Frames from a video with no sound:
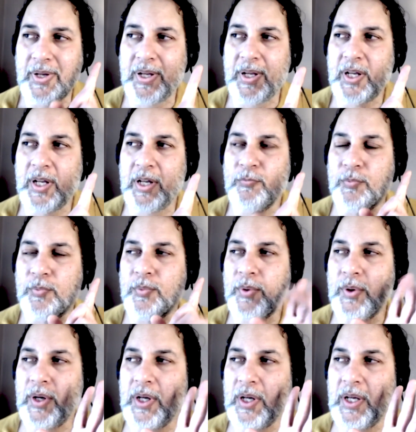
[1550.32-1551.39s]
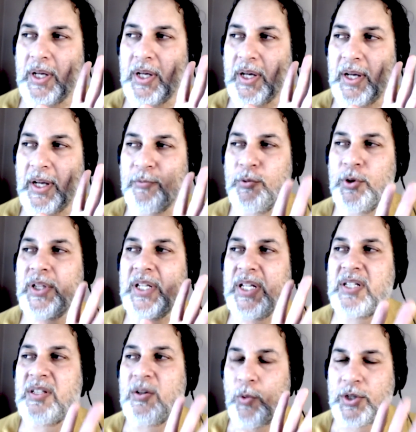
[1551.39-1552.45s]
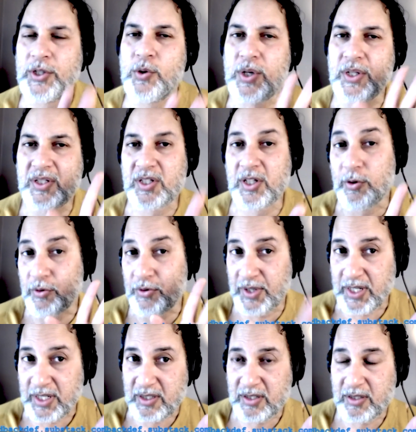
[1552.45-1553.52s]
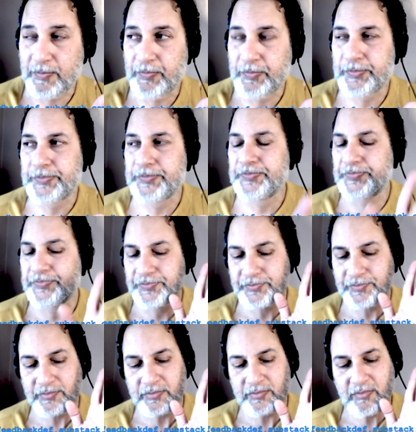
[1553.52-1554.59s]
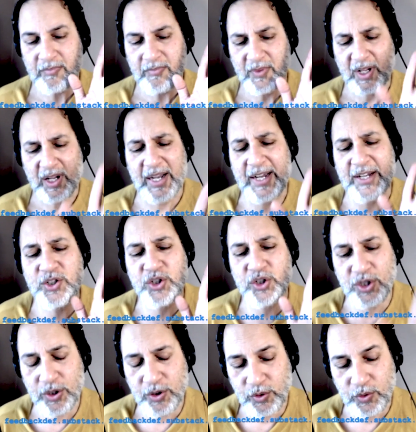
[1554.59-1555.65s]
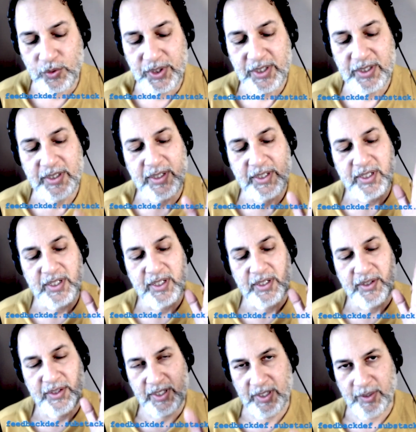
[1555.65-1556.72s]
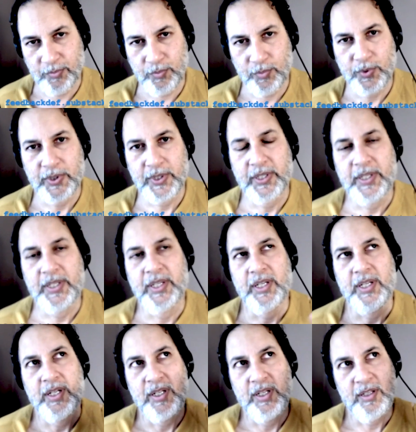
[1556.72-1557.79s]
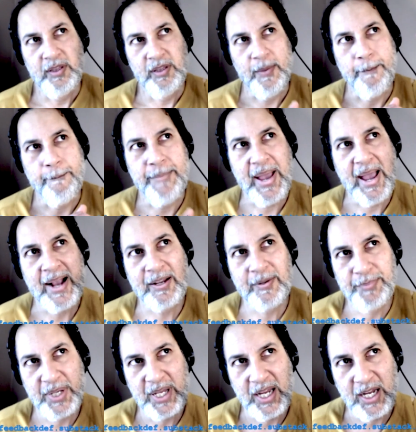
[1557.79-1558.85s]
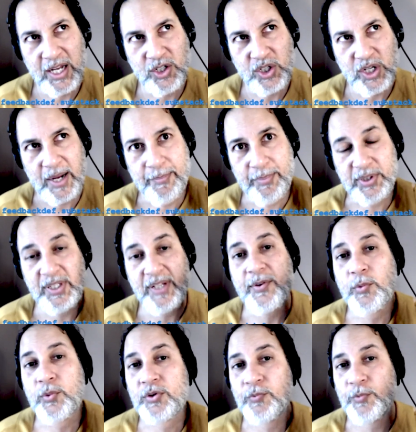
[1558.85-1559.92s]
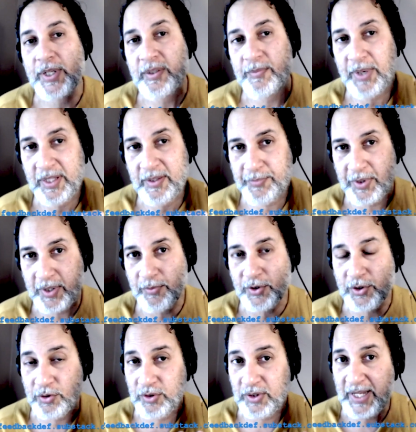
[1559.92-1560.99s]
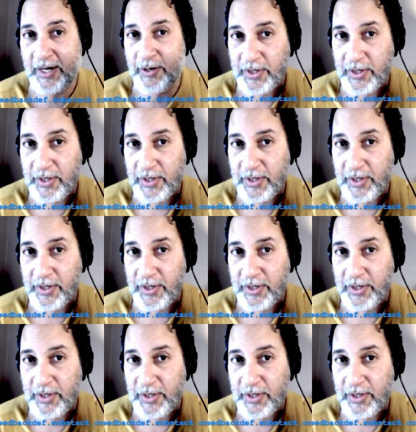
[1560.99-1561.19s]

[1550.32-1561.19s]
it really isn't when you consider this. I showed him the back page. I believe it was written by the publisher Larry